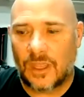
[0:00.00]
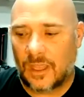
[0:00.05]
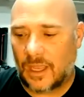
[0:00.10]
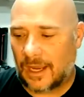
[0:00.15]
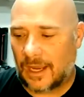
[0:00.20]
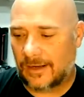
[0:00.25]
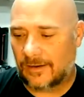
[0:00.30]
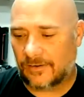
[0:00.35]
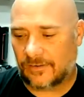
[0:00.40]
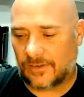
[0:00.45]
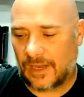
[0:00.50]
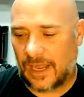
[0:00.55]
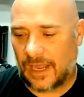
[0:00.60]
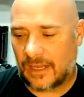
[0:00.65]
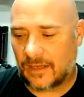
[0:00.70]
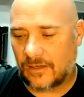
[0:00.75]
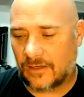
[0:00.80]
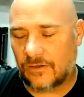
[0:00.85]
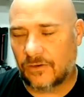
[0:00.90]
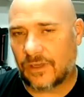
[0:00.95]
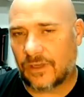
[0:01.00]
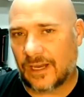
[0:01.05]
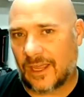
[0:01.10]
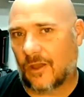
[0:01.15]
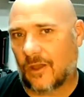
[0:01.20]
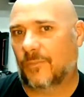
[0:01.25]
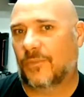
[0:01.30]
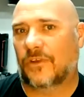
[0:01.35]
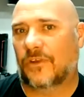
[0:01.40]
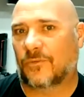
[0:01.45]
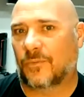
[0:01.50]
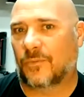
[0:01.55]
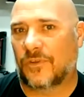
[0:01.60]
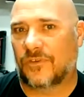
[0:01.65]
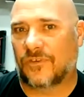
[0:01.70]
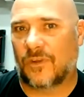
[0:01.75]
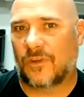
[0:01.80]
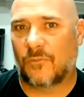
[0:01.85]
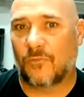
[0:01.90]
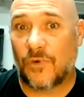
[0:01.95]
I understand that you can help us with
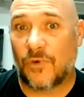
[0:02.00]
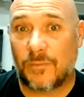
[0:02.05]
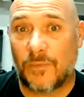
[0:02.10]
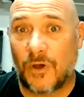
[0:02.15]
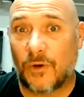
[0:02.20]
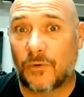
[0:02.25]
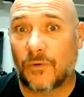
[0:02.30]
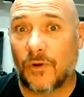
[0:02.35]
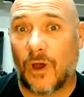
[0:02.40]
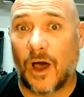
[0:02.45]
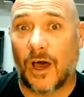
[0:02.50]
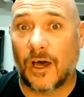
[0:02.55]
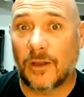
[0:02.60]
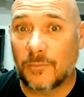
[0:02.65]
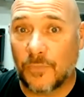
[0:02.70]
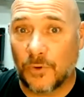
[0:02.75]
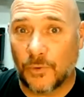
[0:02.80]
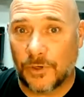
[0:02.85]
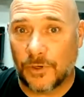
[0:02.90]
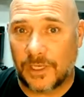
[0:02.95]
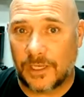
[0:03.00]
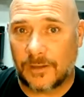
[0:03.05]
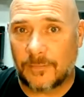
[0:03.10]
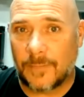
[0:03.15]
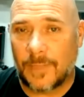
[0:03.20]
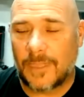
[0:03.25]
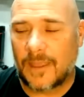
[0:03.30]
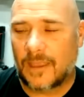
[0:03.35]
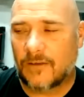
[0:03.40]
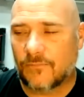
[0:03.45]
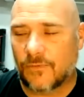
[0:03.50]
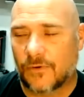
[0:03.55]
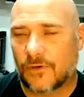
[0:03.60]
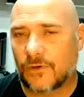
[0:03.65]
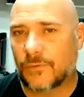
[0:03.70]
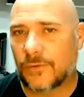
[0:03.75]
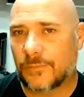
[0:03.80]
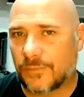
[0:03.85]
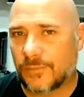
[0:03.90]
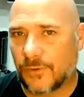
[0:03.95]
some remote onboarding for
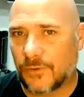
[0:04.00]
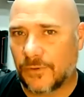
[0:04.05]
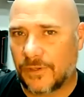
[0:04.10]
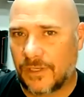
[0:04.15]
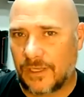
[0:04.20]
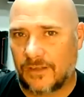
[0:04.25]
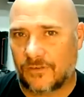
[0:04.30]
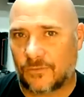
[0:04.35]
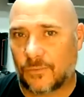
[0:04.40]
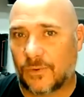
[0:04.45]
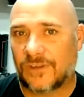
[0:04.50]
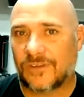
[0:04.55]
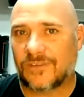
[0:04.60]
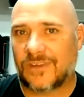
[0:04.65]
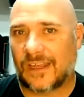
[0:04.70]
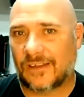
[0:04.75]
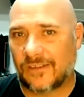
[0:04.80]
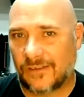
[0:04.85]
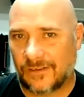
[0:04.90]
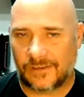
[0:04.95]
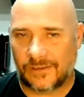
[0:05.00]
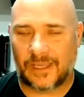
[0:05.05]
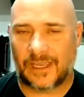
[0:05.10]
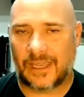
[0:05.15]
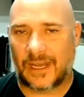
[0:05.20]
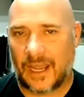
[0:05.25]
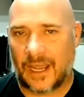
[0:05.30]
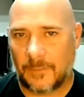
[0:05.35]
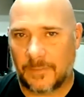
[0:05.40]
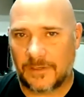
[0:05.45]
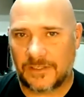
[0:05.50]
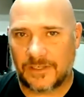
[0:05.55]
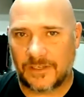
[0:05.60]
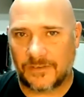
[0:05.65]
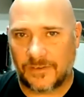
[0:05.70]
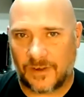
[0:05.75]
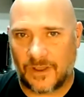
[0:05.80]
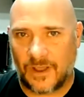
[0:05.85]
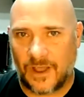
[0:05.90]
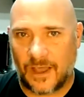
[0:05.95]
new employees. What does that look like, and how much does
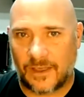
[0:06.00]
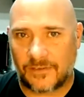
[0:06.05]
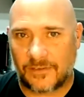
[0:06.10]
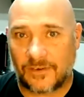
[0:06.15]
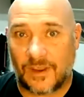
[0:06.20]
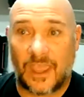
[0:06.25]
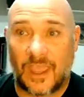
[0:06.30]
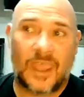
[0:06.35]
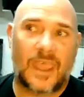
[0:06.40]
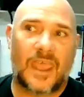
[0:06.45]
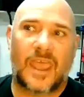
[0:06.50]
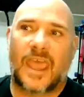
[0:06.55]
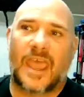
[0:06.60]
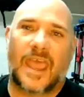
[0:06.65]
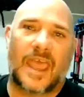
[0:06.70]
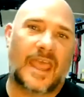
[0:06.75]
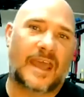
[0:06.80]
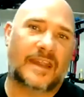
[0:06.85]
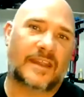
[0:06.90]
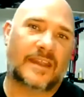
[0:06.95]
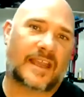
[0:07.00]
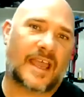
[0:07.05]
it cost? And the